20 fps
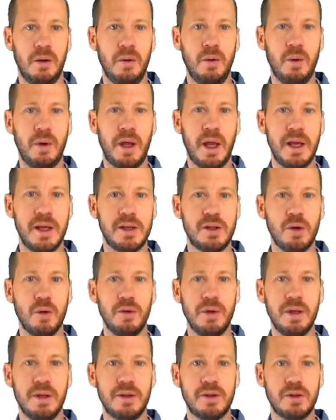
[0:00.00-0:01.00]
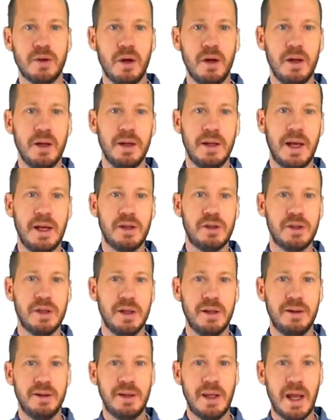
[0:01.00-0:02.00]
Okay, so the soil
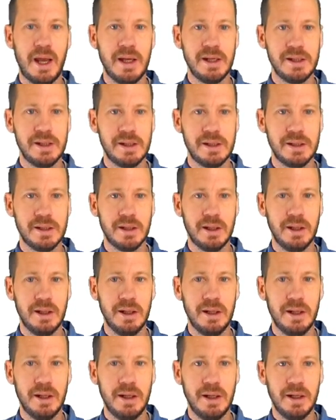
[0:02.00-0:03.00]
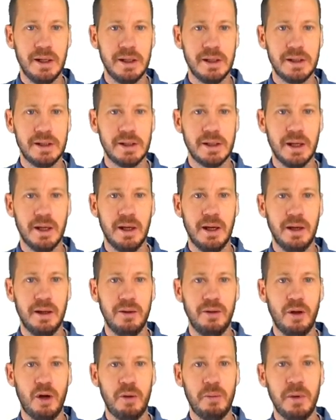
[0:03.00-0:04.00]
nitrogen test is uh,
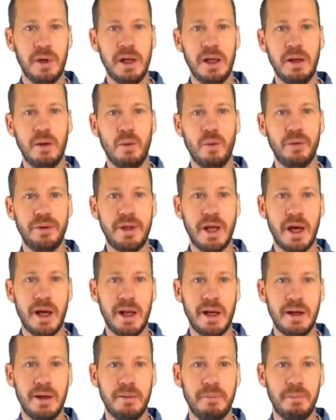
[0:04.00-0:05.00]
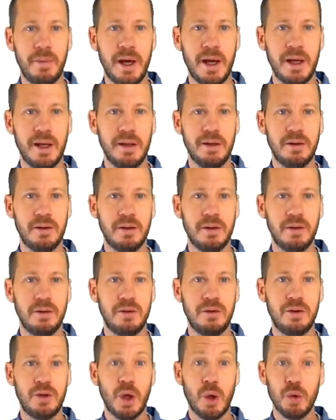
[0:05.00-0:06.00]
normally done by
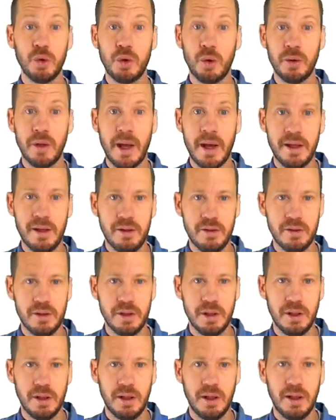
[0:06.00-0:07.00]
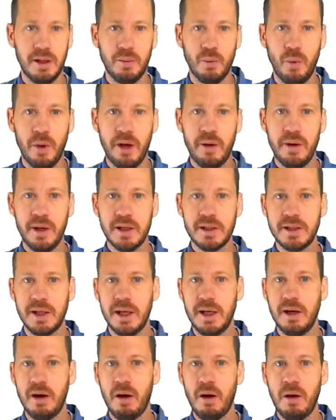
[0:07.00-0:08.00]
total nitrogen, whereas
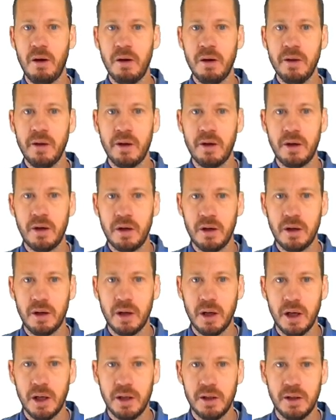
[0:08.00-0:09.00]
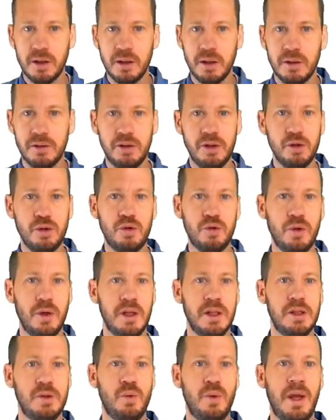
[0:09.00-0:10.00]
in other uh,
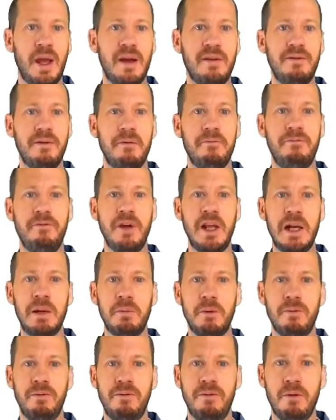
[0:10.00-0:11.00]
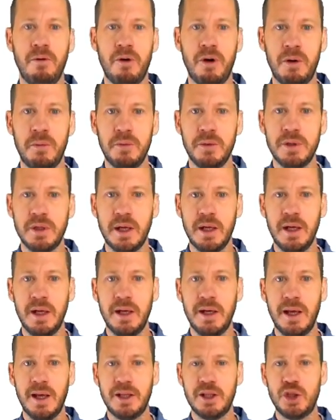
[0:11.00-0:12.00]
nutrients we have available forms
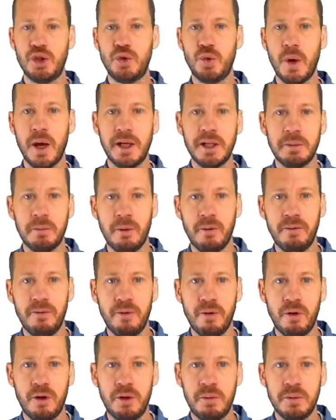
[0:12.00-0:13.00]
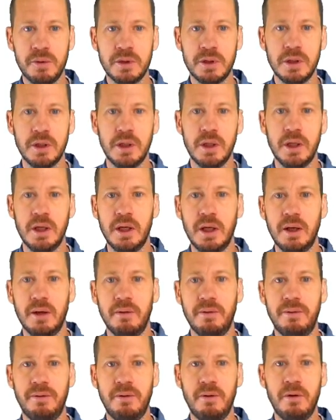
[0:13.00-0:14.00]
and extractable forms
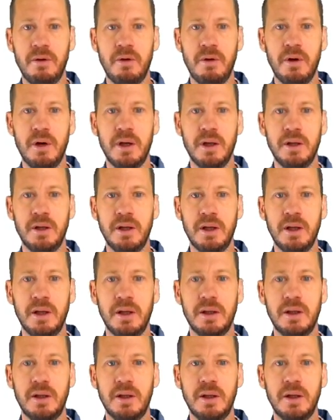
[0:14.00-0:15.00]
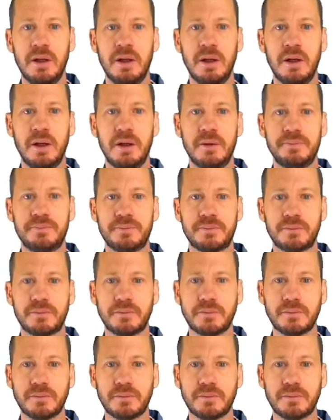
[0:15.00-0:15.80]
for the the